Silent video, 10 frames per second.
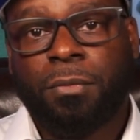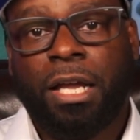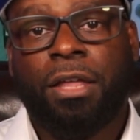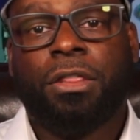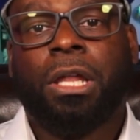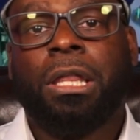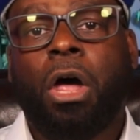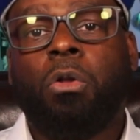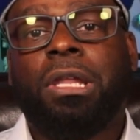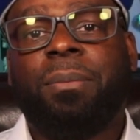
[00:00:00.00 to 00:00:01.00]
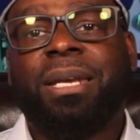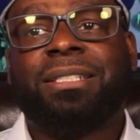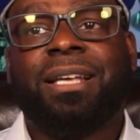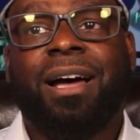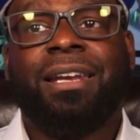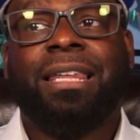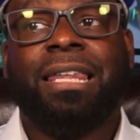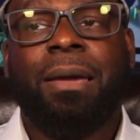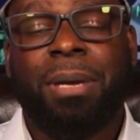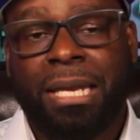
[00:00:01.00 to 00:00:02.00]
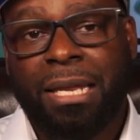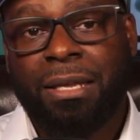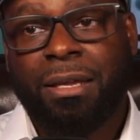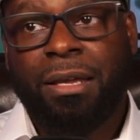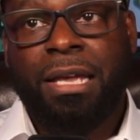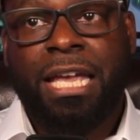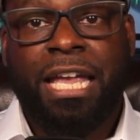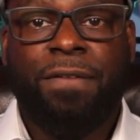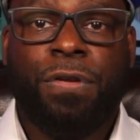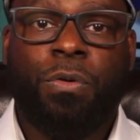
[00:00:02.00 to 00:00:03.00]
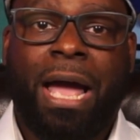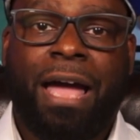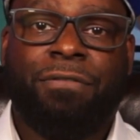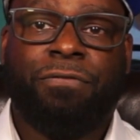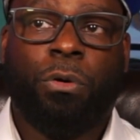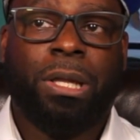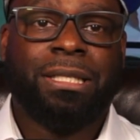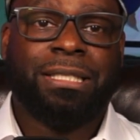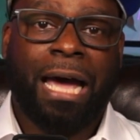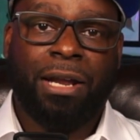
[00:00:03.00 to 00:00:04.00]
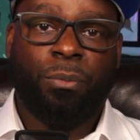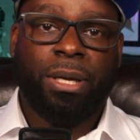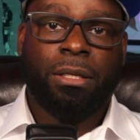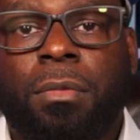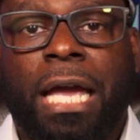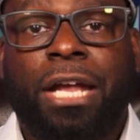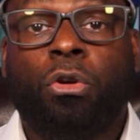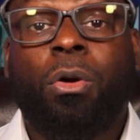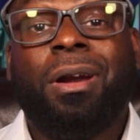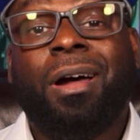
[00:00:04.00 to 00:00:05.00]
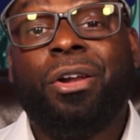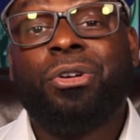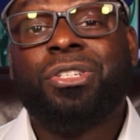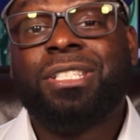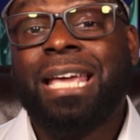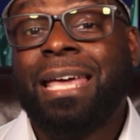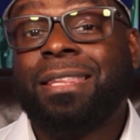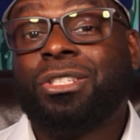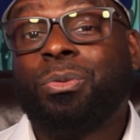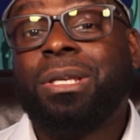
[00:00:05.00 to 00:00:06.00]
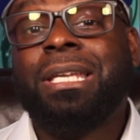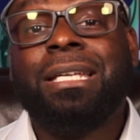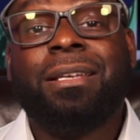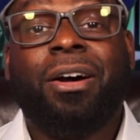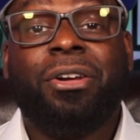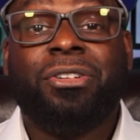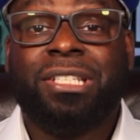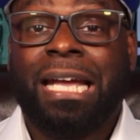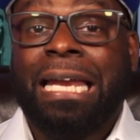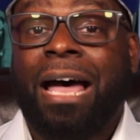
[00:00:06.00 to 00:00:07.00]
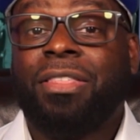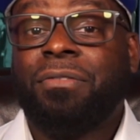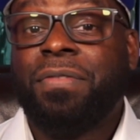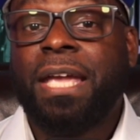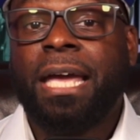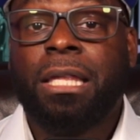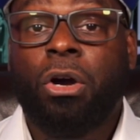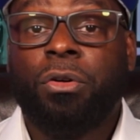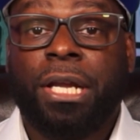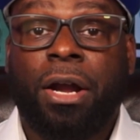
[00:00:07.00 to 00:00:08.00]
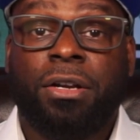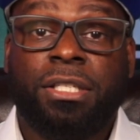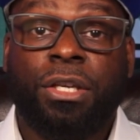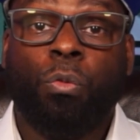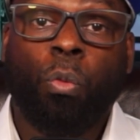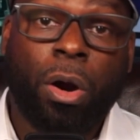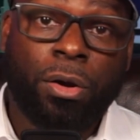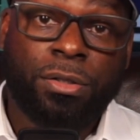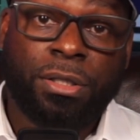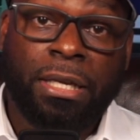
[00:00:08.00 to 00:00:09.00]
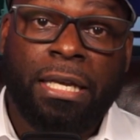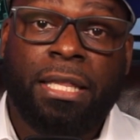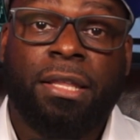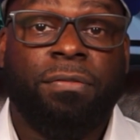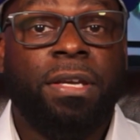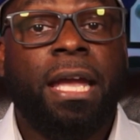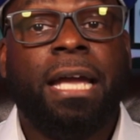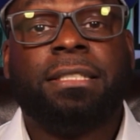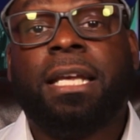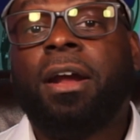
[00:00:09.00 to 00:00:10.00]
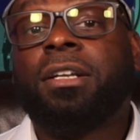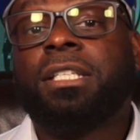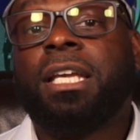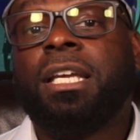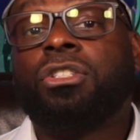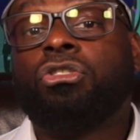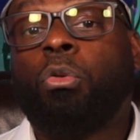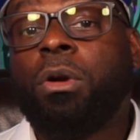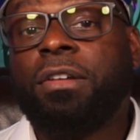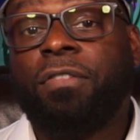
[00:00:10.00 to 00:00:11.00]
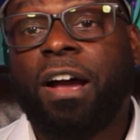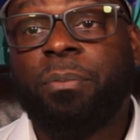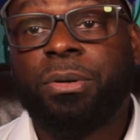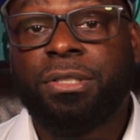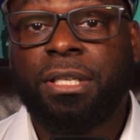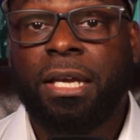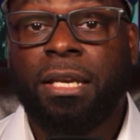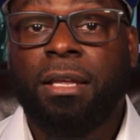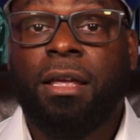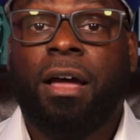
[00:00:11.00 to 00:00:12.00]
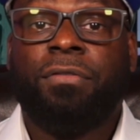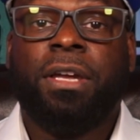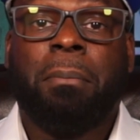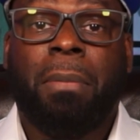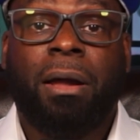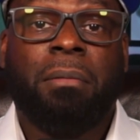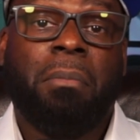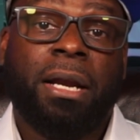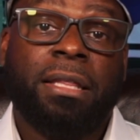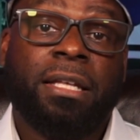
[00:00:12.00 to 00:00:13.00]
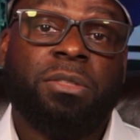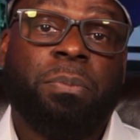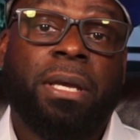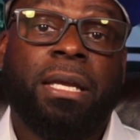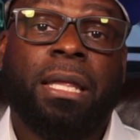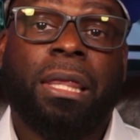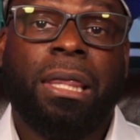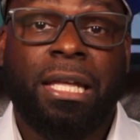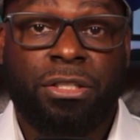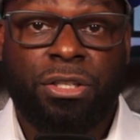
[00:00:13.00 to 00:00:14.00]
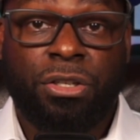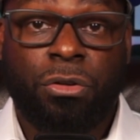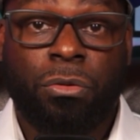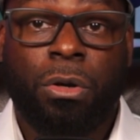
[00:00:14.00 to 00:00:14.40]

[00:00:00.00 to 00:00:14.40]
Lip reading: The loan limit is unlimited if you have full entitlement. In order to understand this, we need to understand how the VA loan guarantee works. The VA is guaranteeing 25% of the amount of money that's being lent to you,